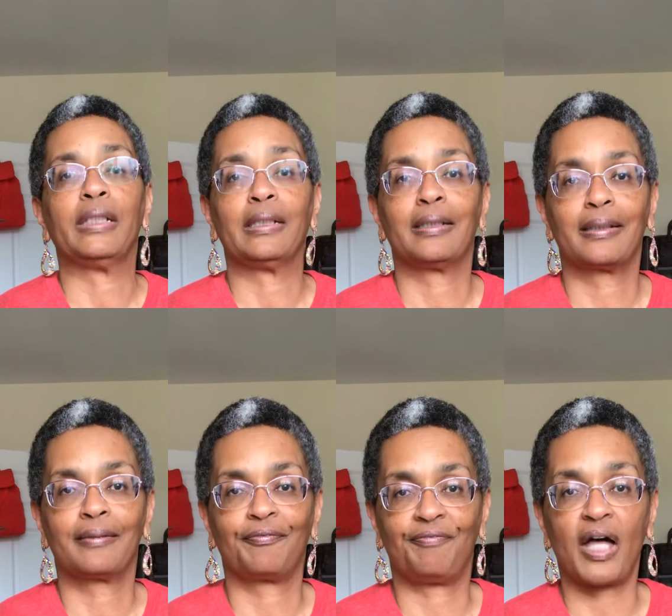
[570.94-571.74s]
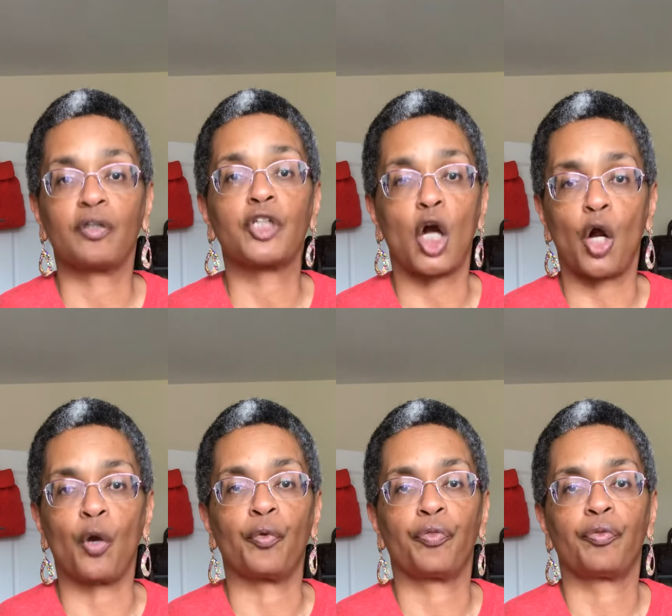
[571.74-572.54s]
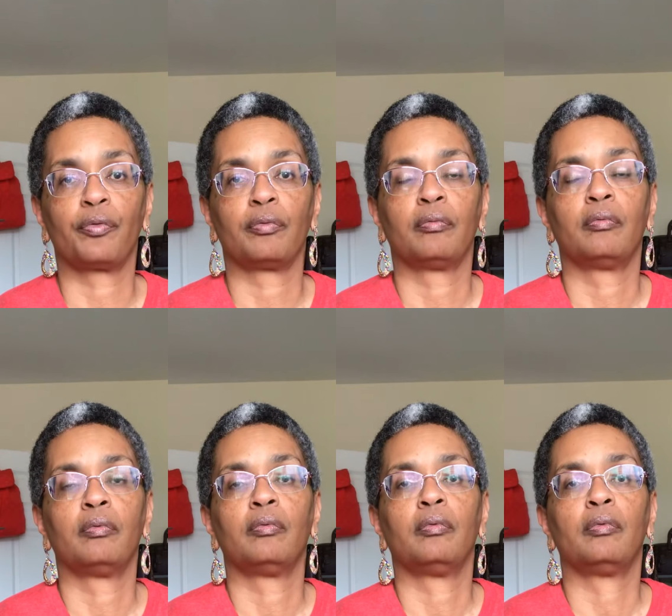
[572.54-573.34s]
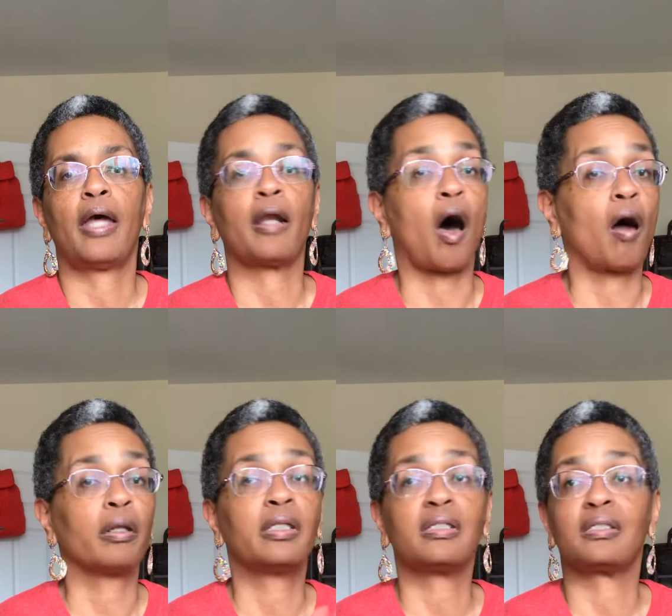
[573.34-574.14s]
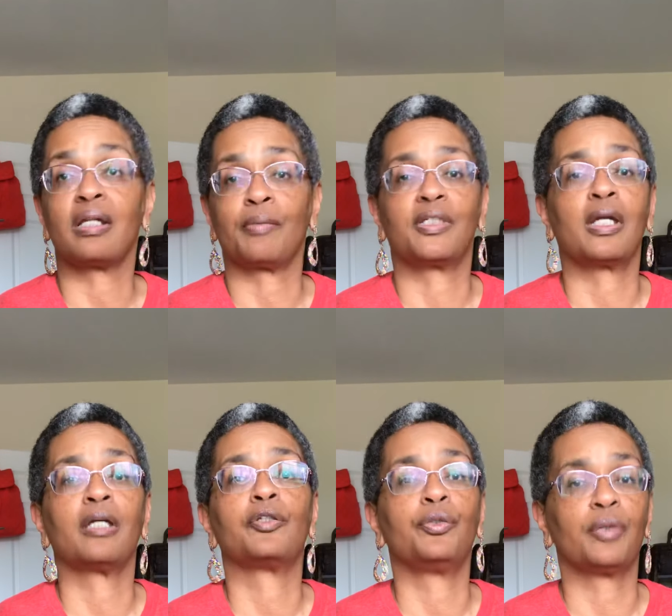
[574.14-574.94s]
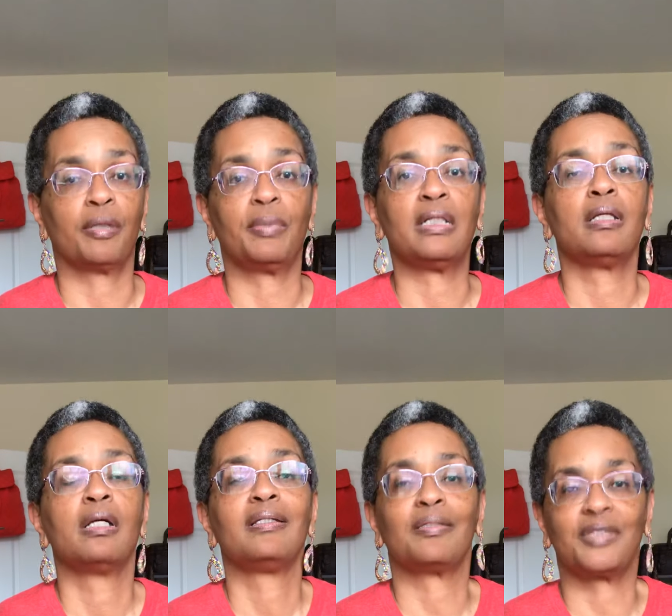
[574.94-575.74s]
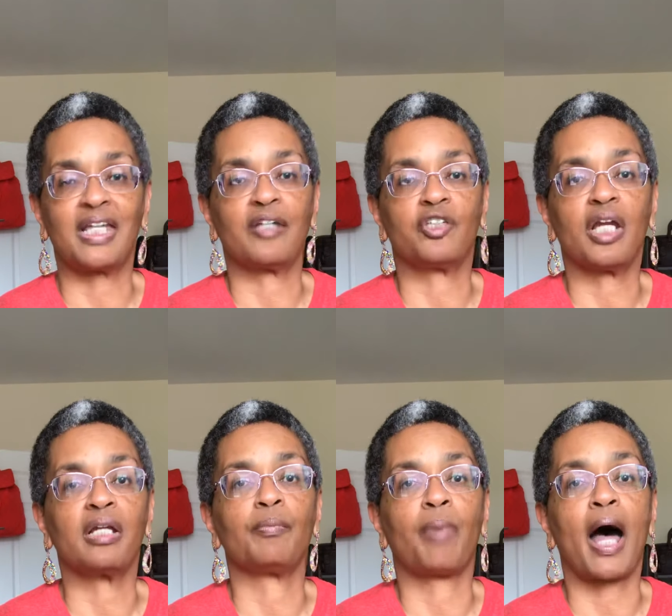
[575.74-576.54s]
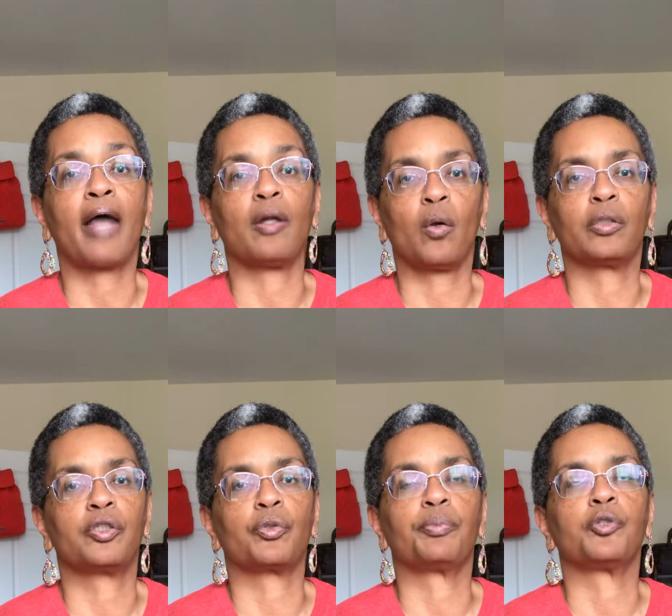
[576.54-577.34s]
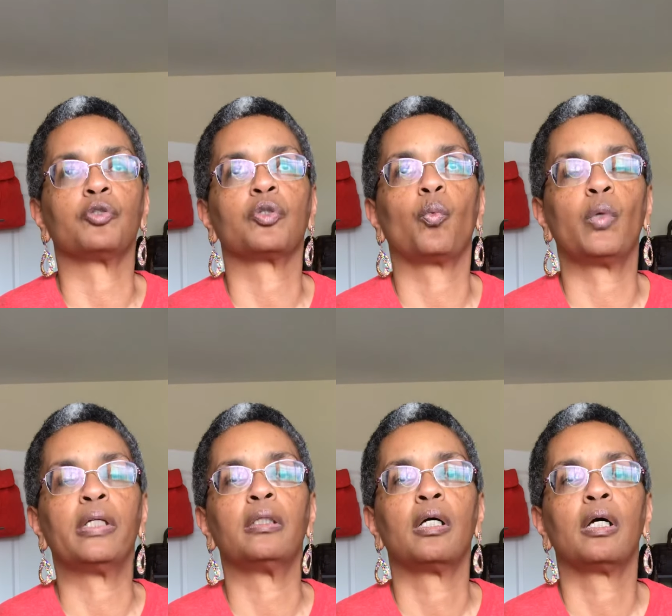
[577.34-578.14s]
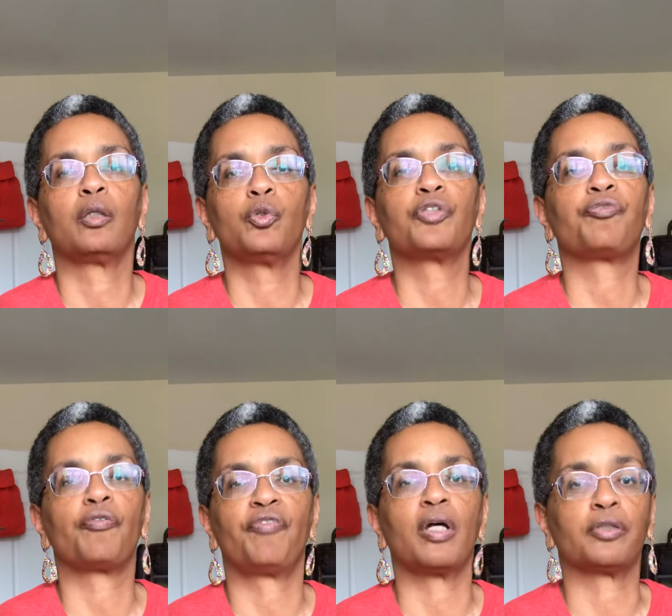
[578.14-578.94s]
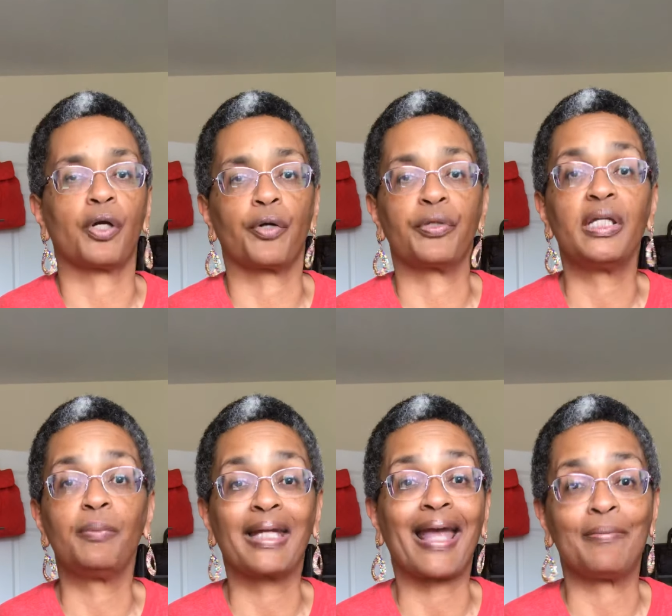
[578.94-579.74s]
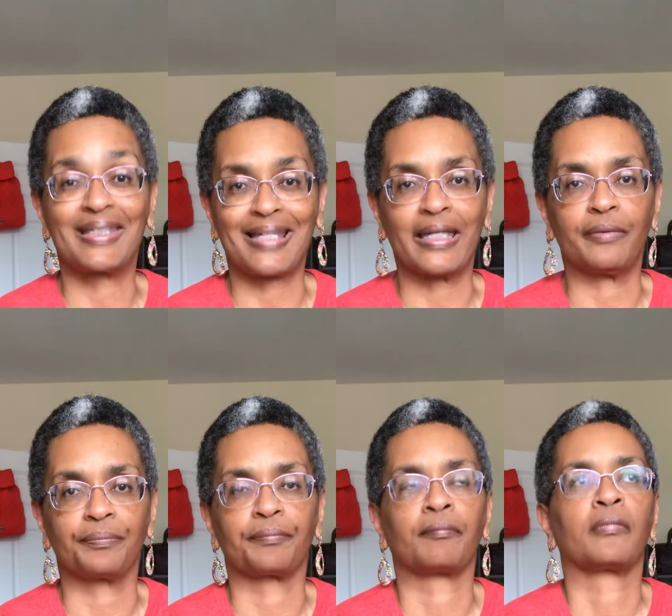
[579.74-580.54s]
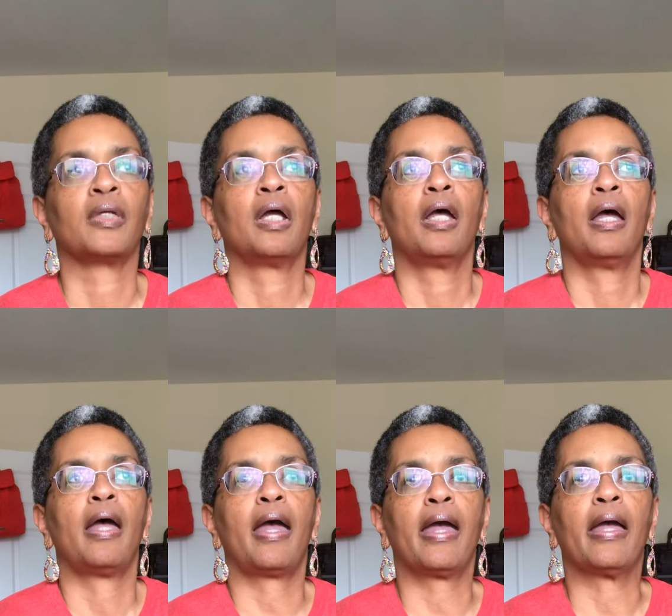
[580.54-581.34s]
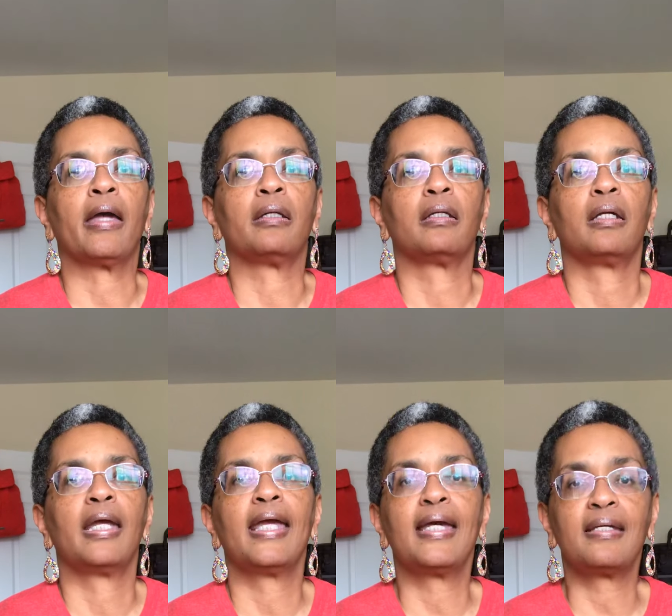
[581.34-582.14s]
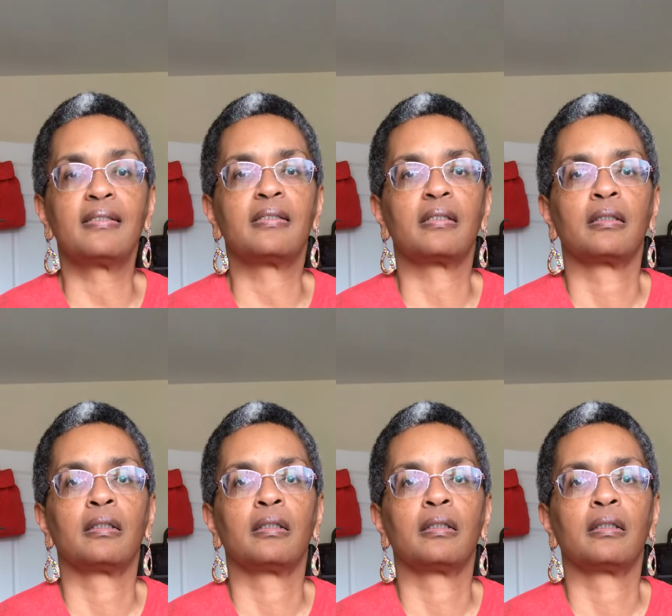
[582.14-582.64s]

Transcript: When he fell to earth, and all of this that I'm saying to you can be substantiated by the Holy Scriptures. When Lucifer fell to earth, he became Satan. And his